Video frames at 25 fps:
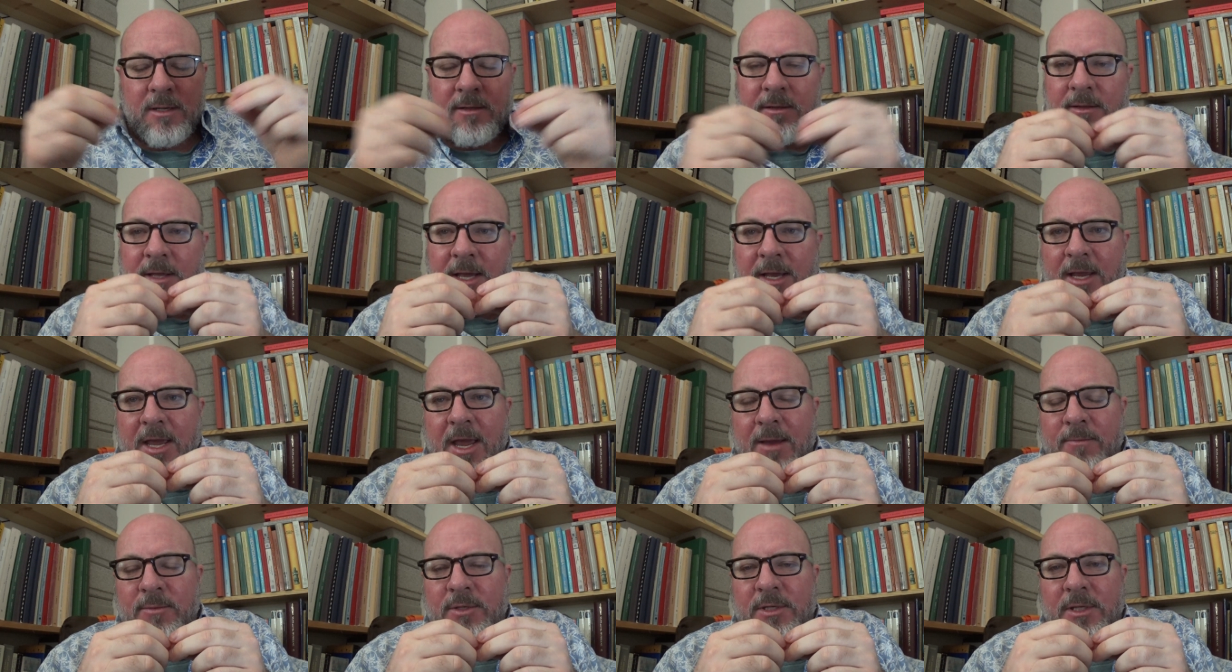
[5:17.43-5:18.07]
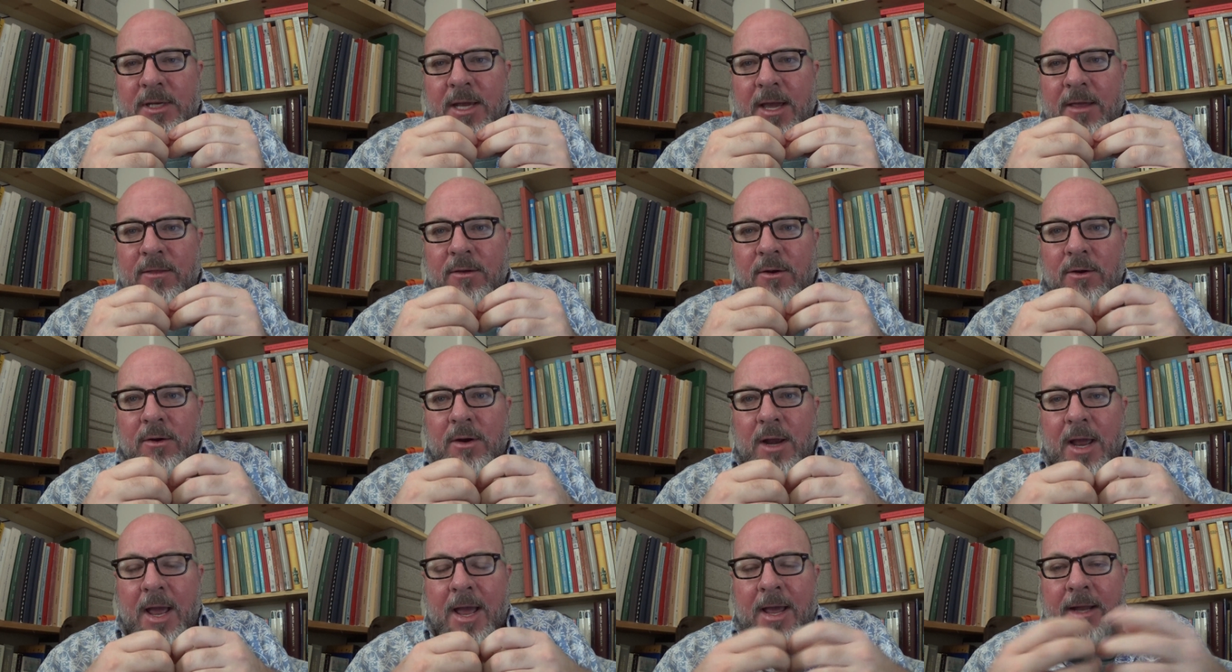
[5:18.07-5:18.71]
They came
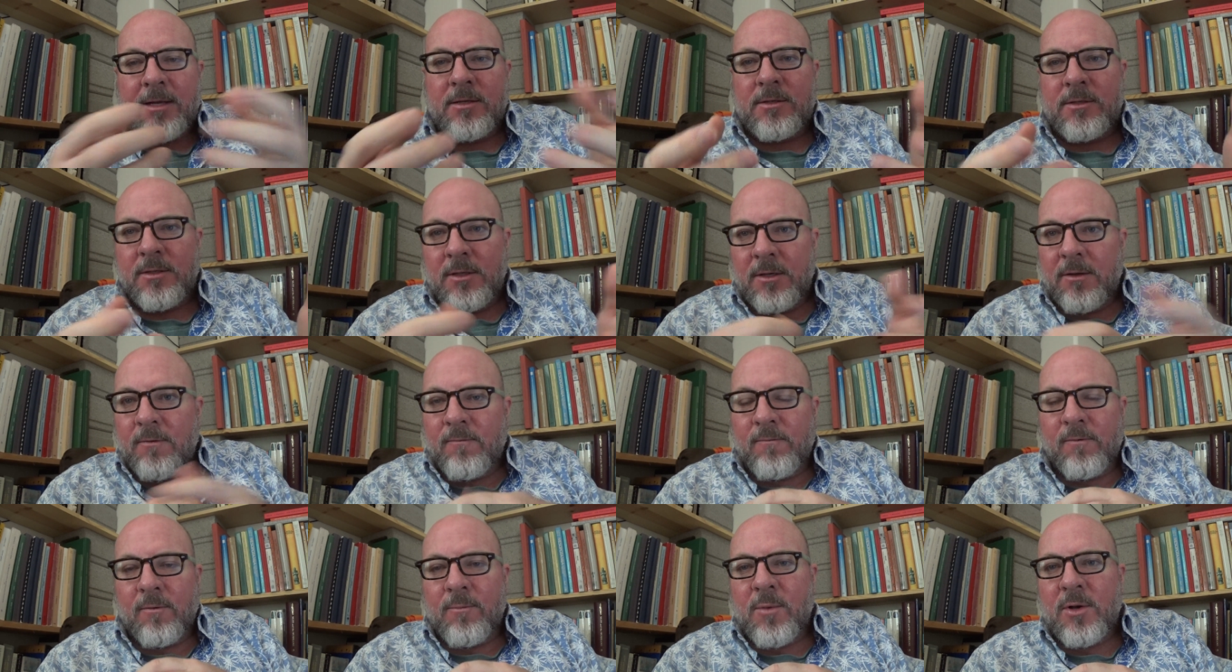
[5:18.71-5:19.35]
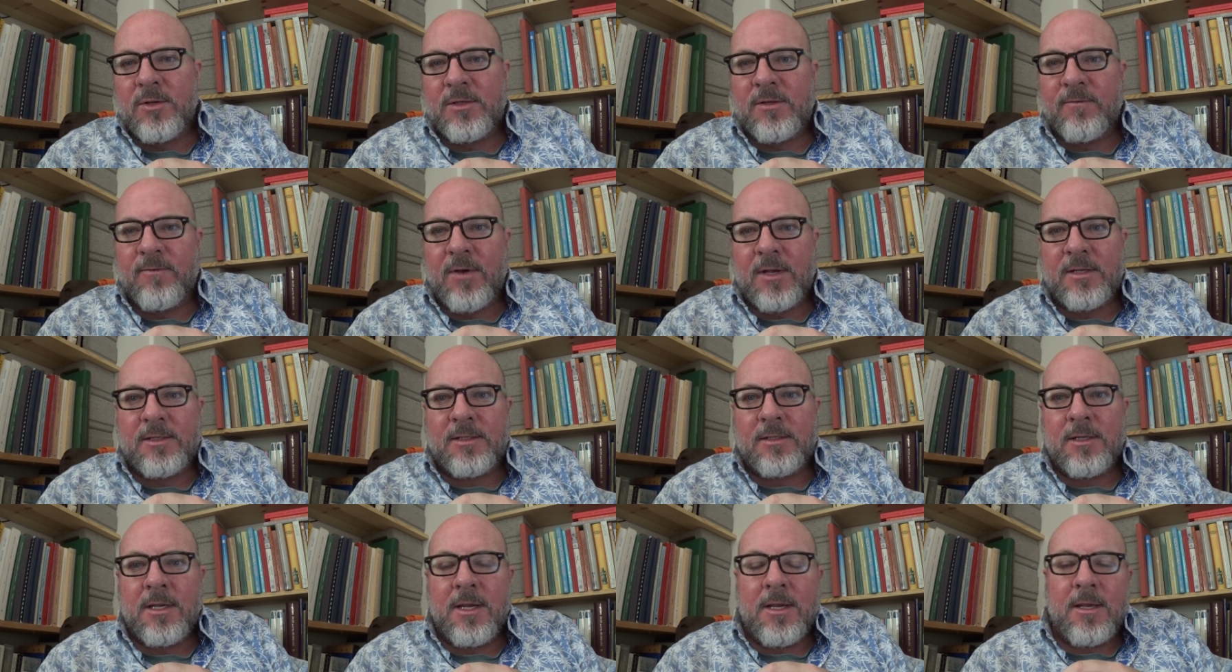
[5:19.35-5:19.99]
together, and for most of
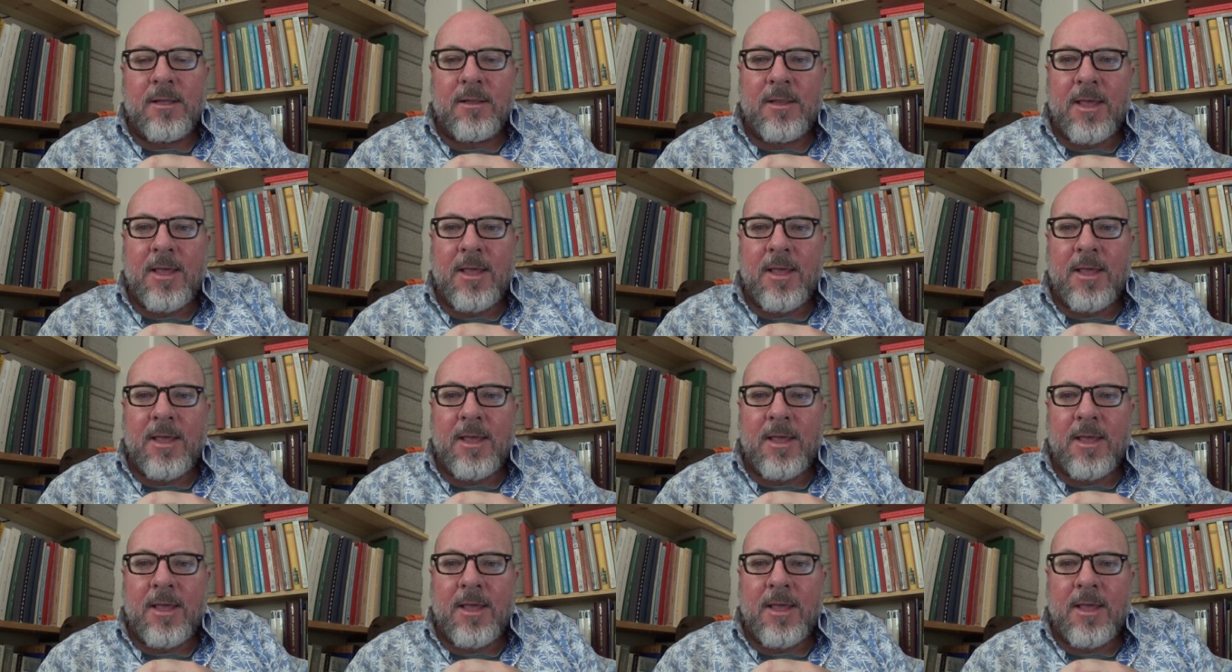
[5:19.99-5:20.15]
us,